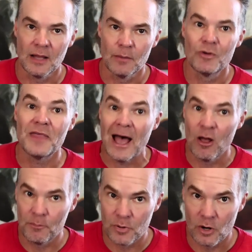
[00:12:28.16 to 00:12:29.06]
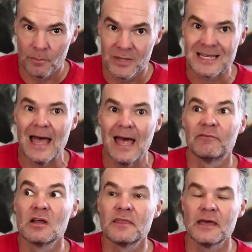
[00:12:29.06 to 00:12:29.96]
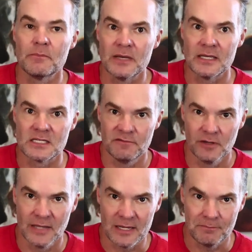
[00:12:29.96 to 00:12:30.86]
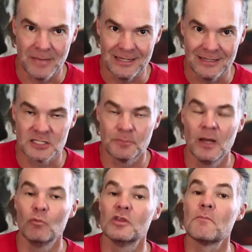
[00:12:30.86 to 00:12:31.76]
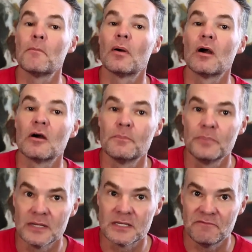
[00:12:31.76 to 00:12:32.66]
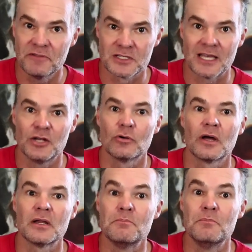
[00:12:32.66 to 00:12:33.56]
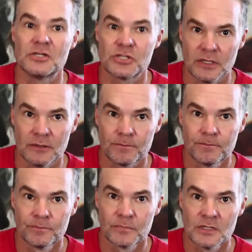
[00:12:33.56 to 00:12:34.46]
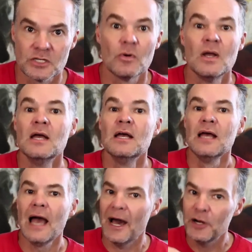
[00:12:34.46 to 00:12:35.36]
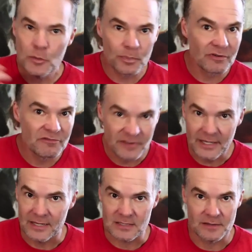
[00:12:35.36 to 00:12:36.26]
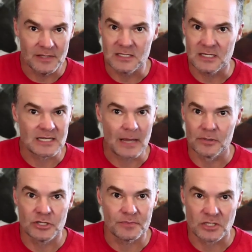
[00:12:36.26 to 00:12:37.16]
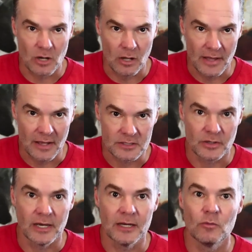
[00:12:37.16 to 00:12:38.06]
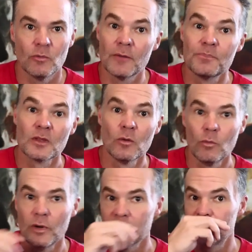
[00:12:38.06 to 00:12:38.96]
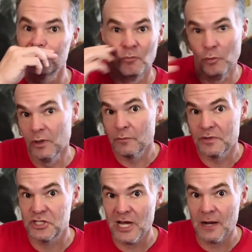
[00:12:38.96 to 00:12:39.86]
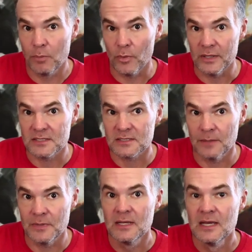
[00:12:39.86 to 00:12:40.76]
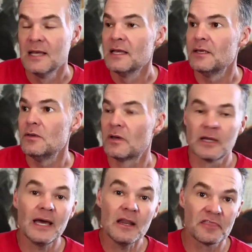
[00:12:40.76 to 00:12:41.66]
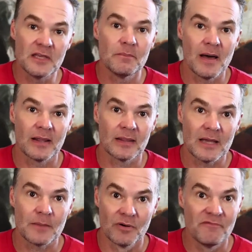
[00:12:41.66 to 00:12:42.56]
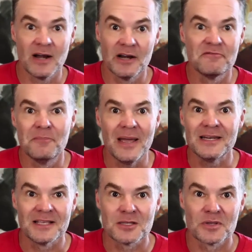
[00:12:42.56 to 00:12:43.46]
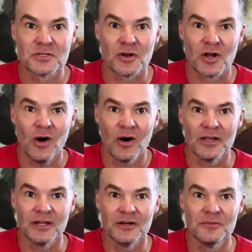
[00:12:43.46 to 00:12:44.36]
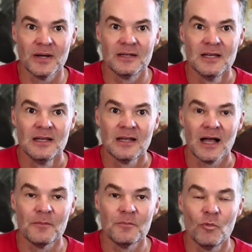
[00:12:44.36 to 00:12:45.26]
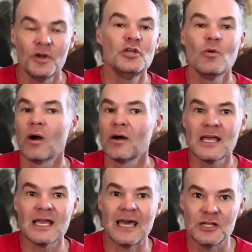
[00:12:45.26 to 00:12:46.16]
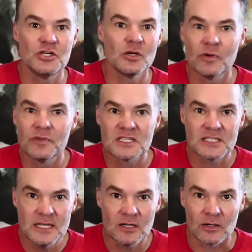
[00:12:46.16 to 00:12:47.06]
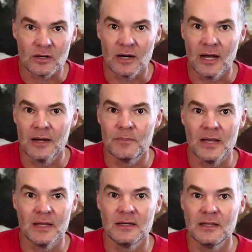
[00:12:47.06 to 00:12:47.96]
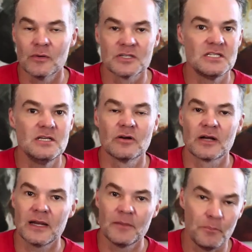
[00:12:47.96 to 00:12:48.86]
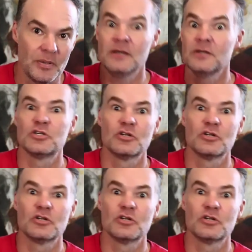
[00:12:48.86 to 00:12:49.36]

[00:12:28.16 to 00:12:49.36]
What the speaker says: Without purpose, everything begins to feel like maintenance, but with purpose, it feels like you're on a mission. So how do you prevent these discipleship stallouts? Okay, well, with checkpoints. I mean, you can kind of think about it like preventative maintenance almost on a car, but when you are engaging with a seeker and, a seeker kind of pings your